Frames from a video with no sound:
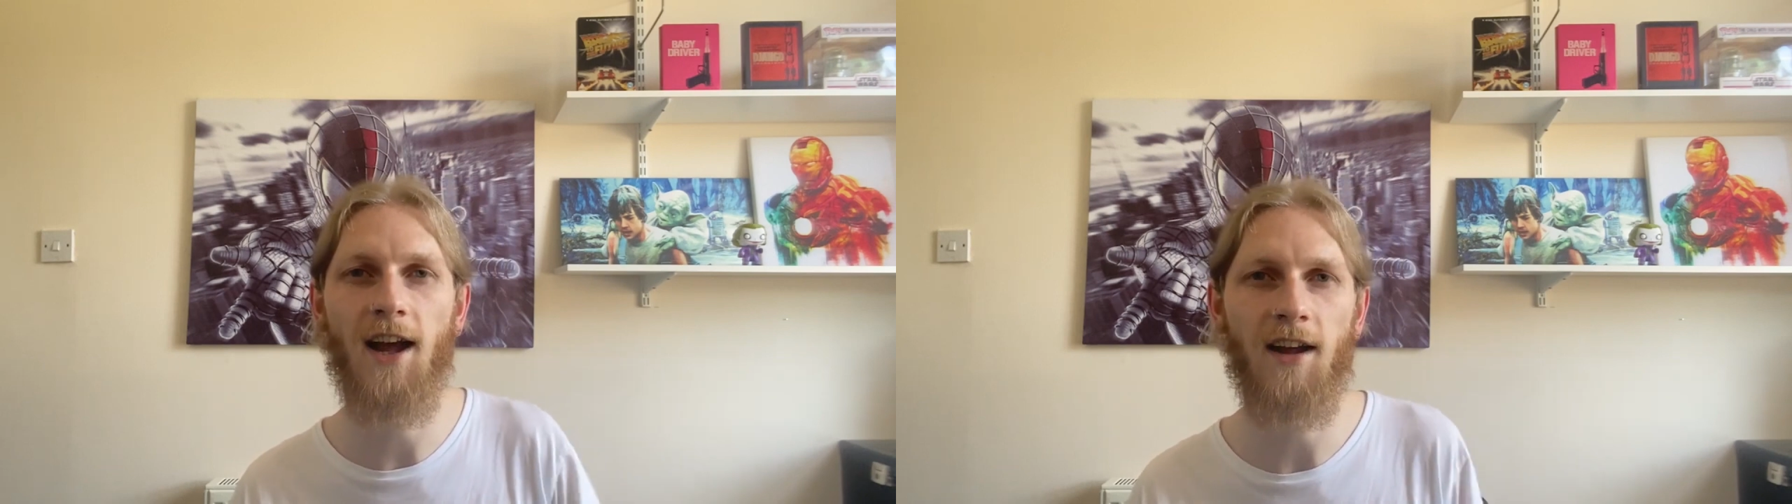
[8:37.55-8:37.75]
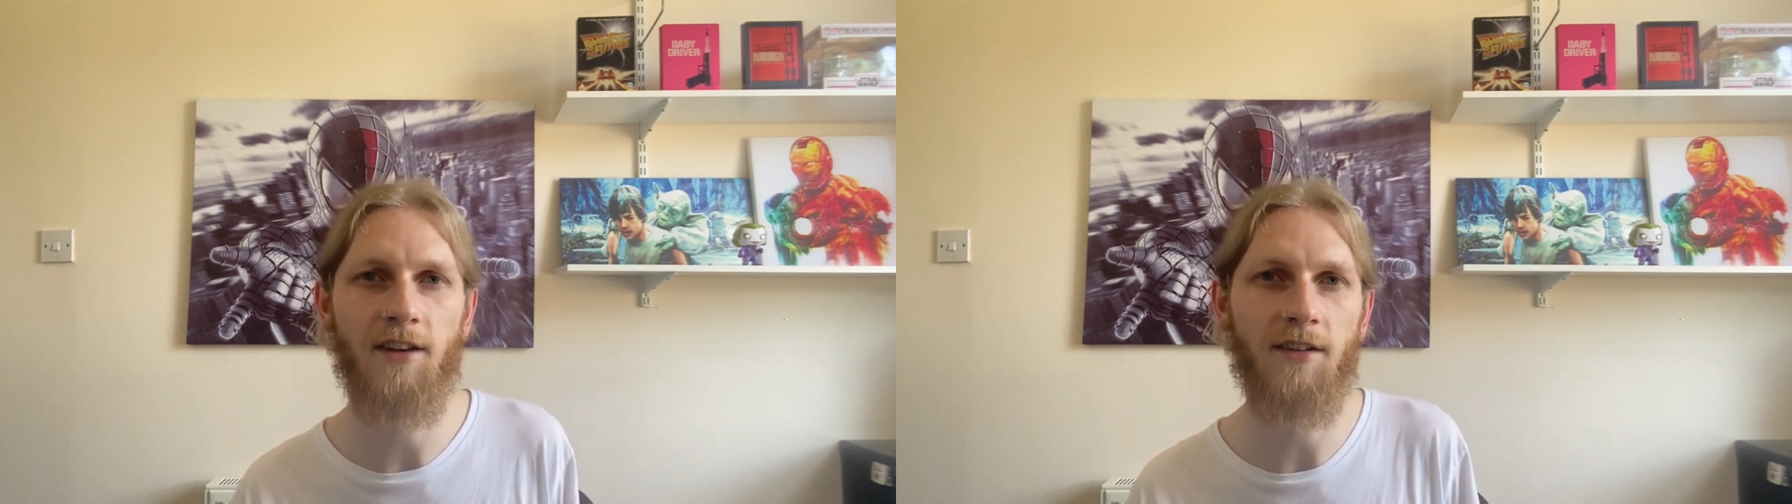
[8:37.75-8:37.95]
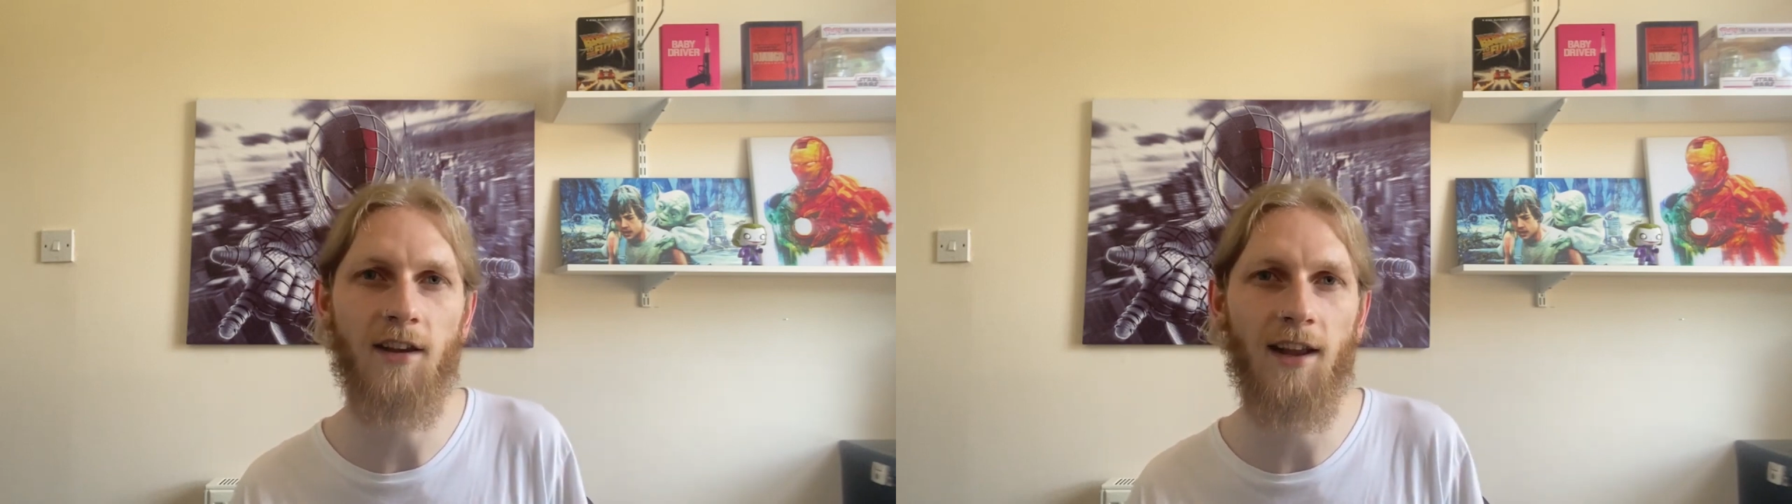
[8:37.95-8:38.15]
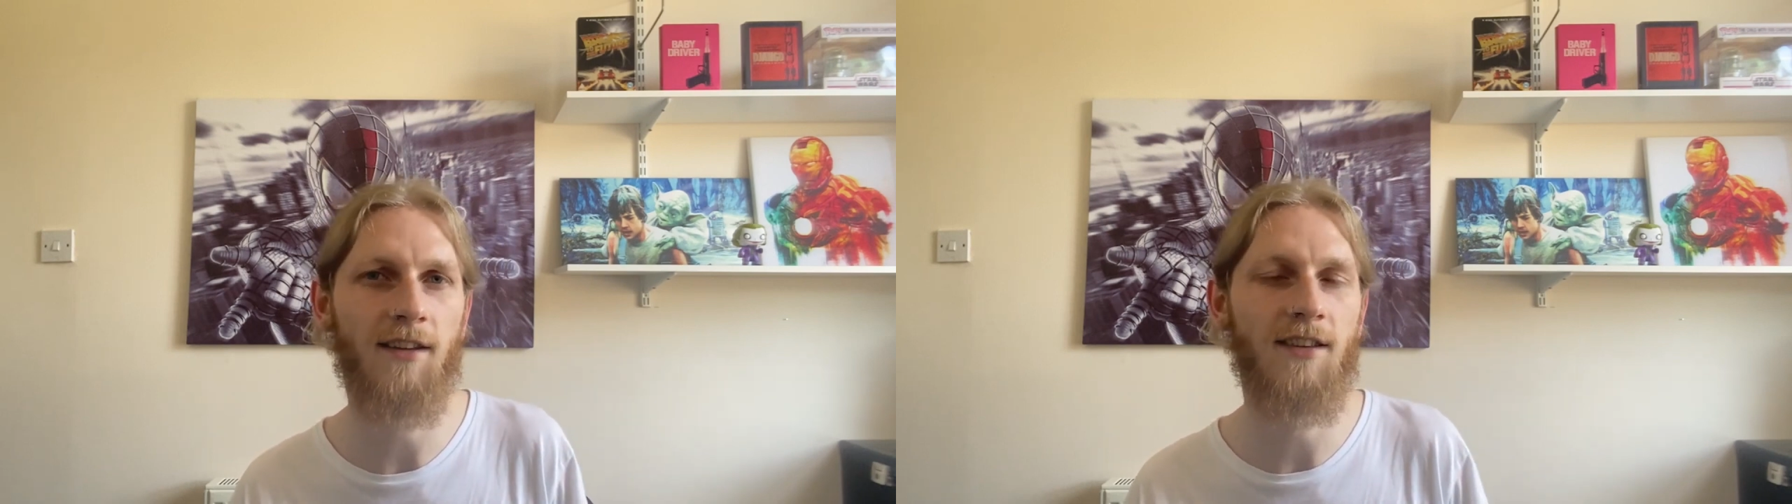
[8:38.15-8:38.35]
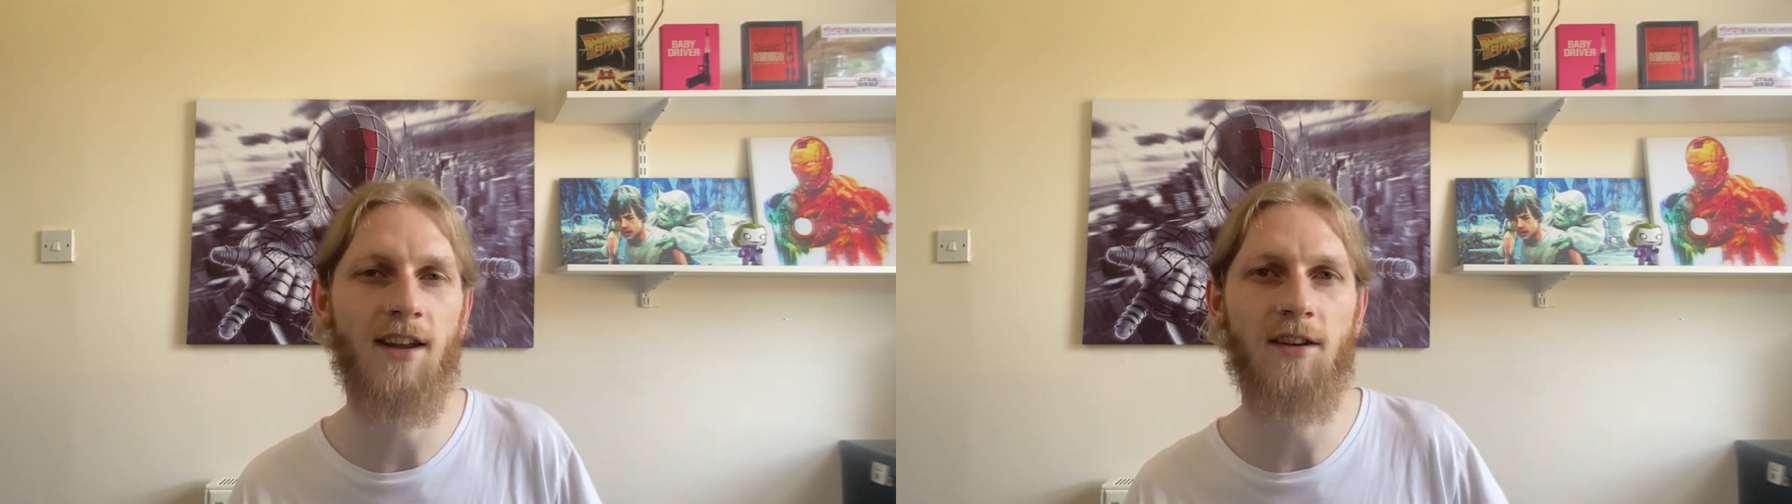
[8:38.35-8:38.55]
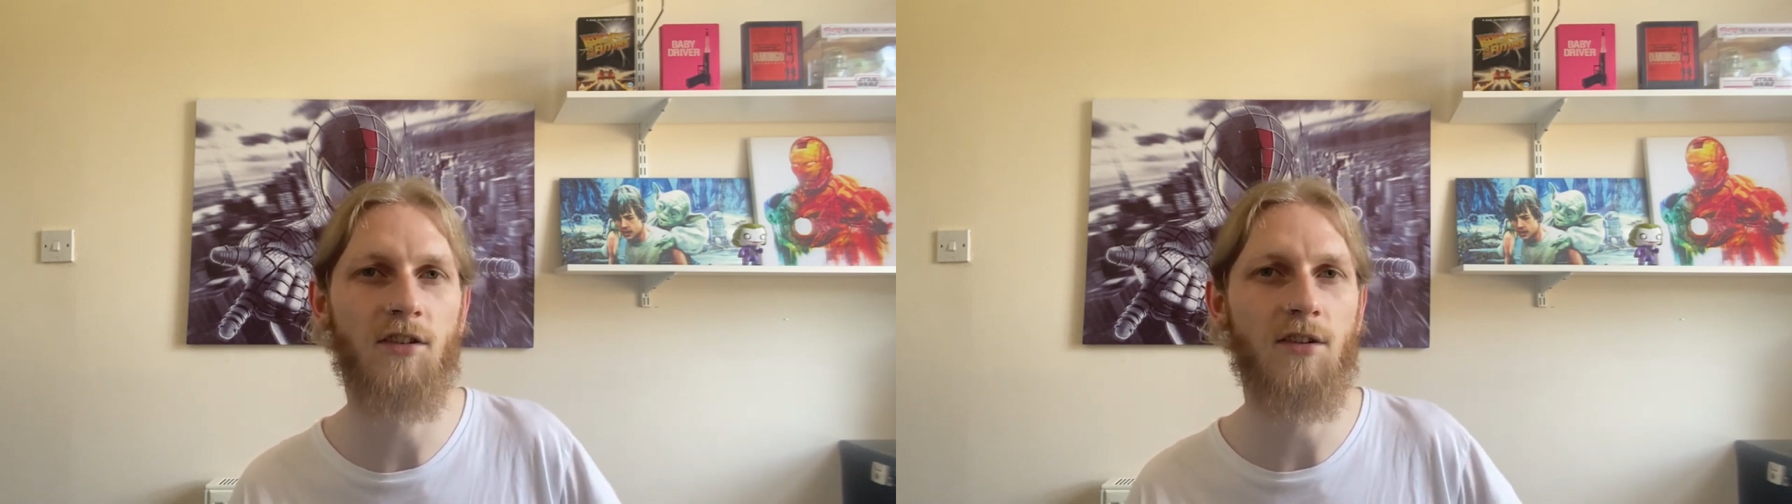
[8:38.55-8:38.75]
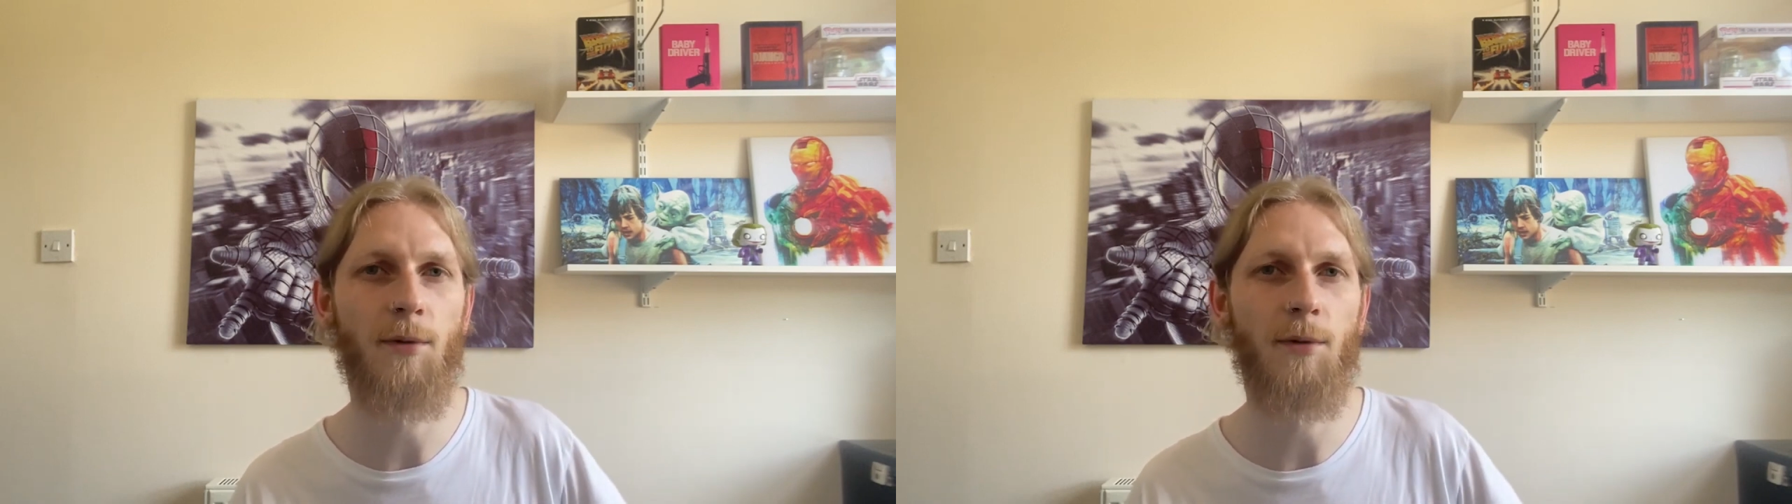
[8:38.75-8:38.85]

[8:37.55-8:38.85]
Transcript: and like I say, just